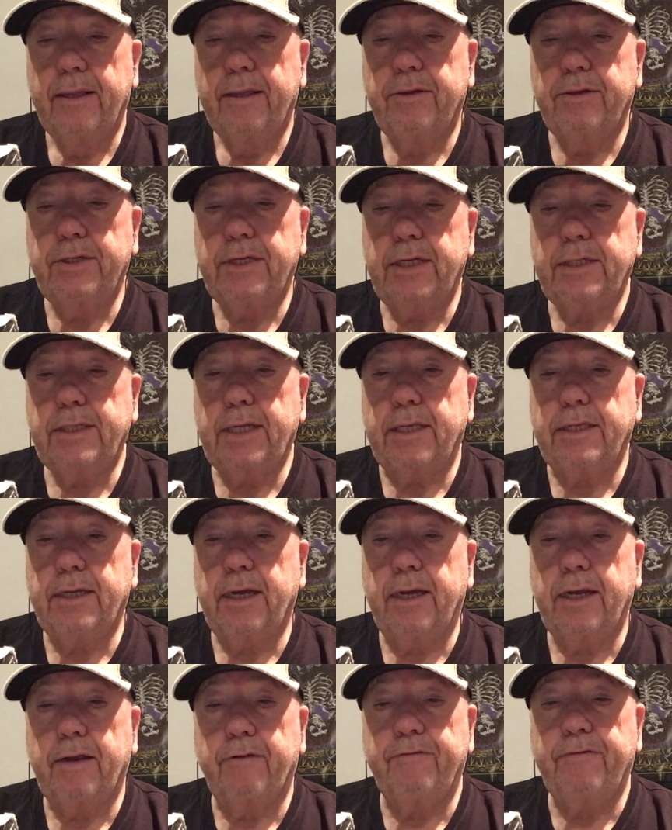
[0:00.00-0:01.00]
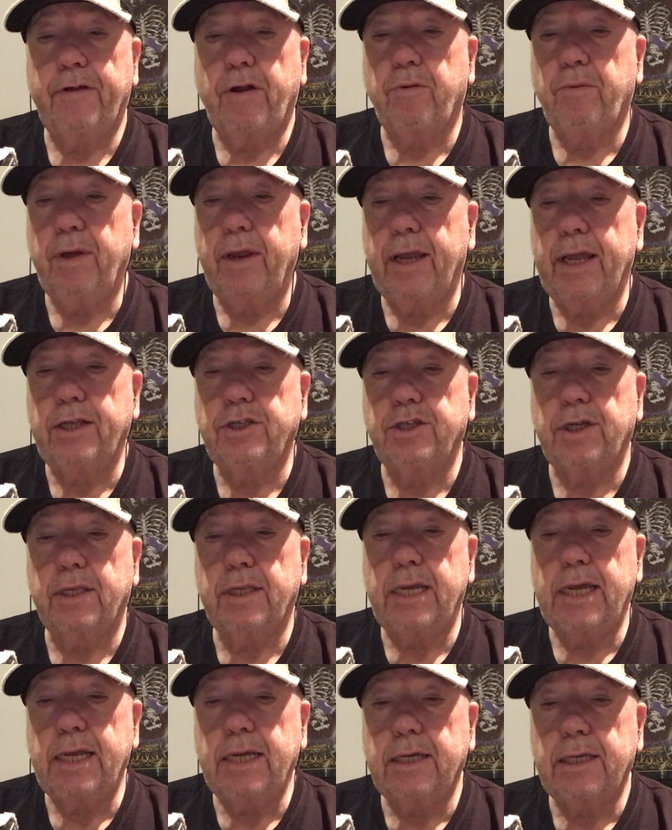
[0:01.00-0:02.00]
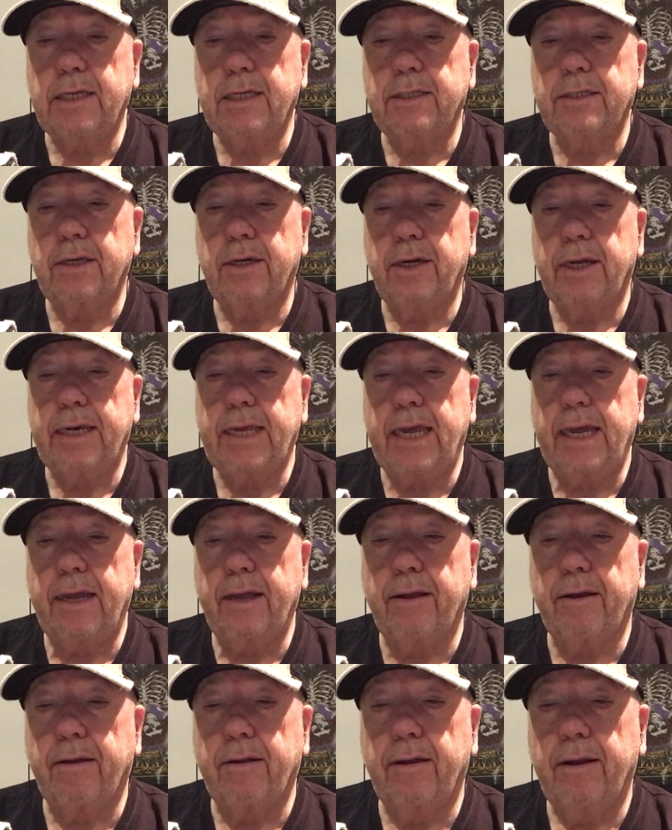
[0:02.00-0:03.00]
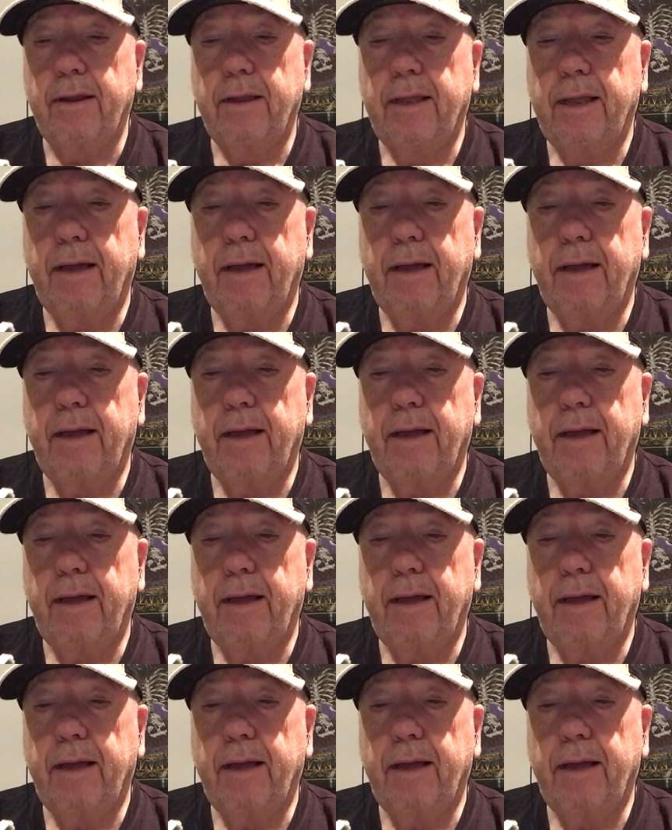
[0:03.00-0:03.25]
There's just a ton of, Farewell Angelina is on here.